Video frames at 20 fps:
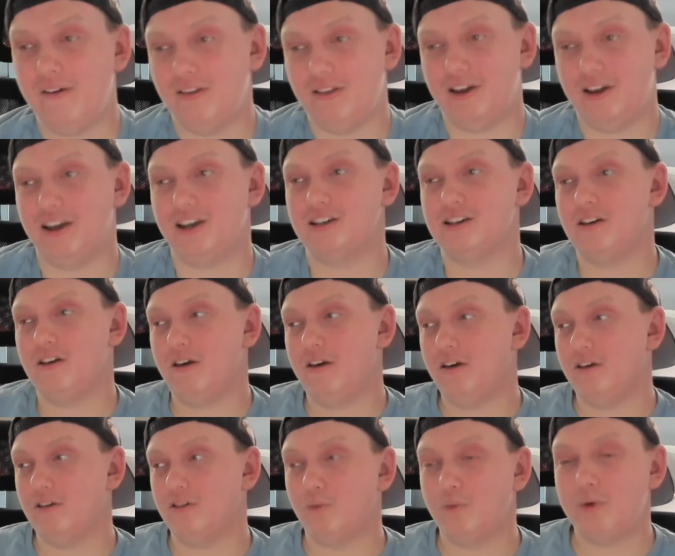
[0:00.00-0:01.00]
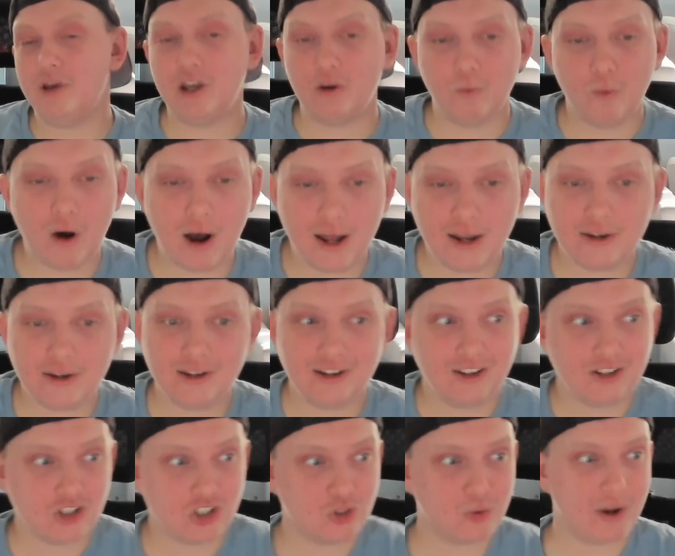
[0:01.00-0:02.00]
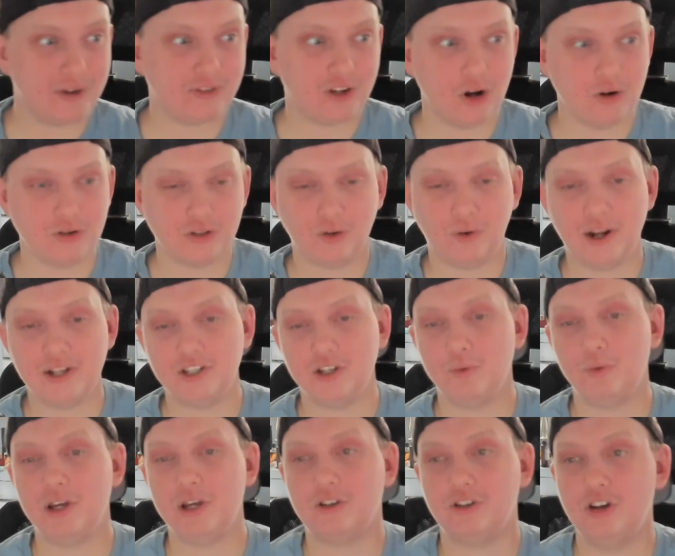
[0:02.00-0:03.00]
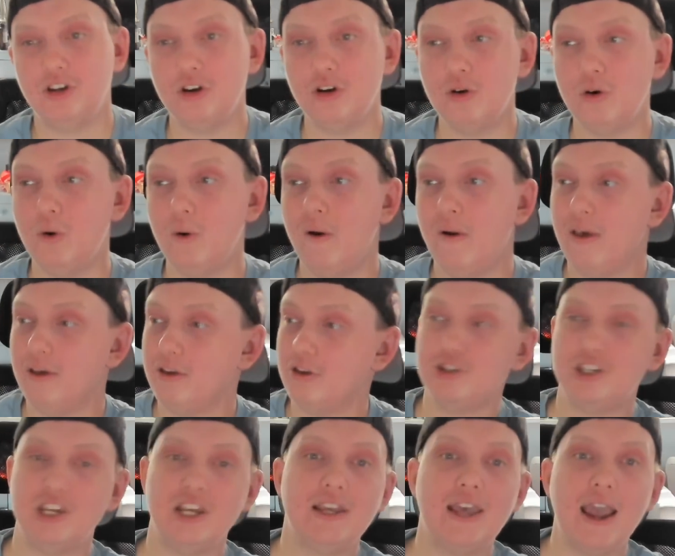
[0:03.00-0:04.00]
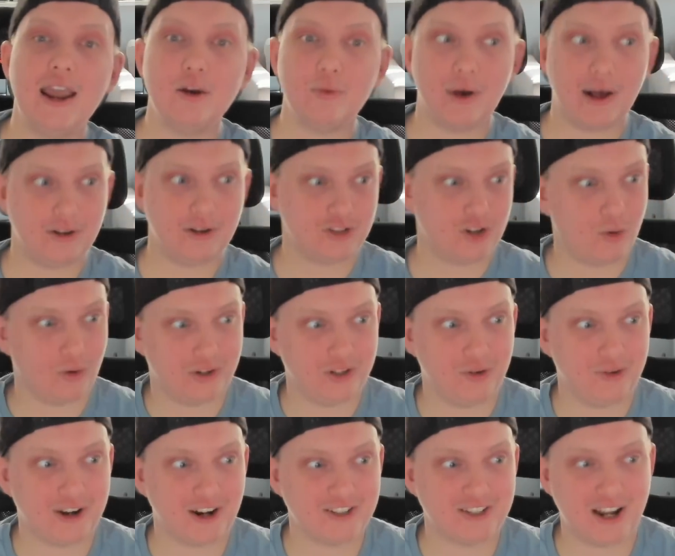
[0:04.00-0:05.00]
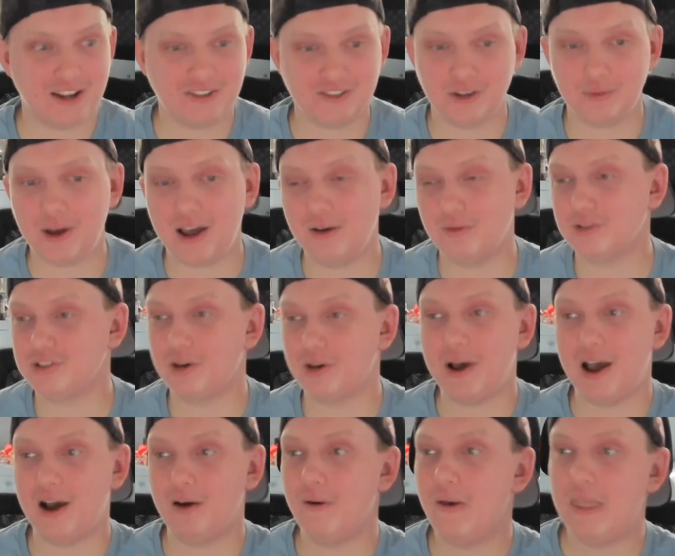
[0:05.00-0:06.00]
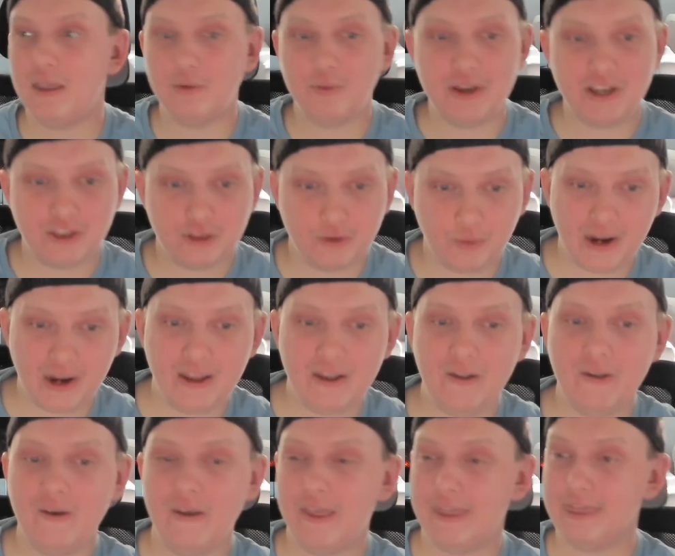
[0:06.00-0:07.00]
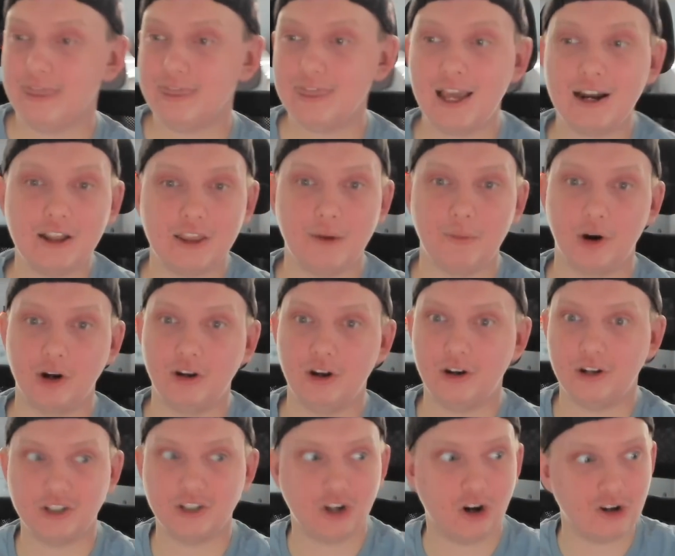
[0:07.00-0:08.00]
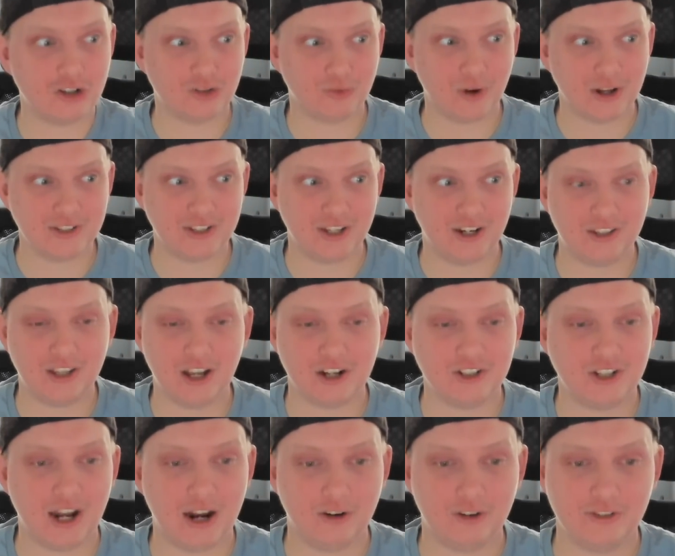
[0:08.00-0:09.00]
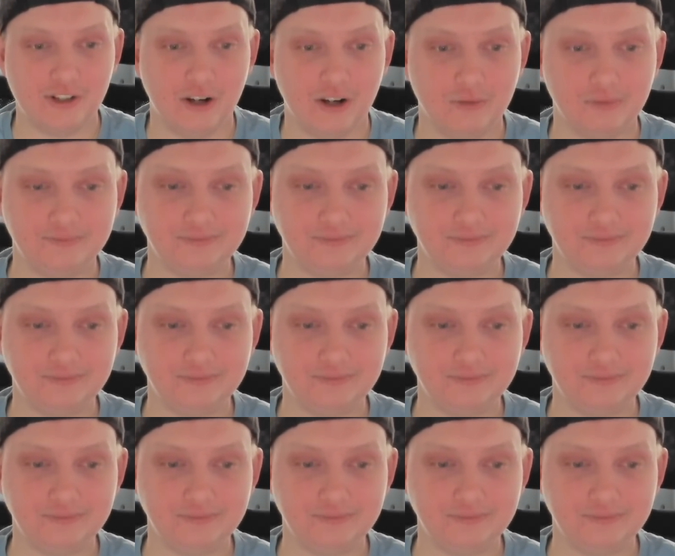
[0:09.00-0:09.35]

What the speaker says: Like, week one, Swift goes crazy. Week two, you see Gainwell score two touchdowns somehow. Week three, none of them are good because Hurts runs in a touchdown or two.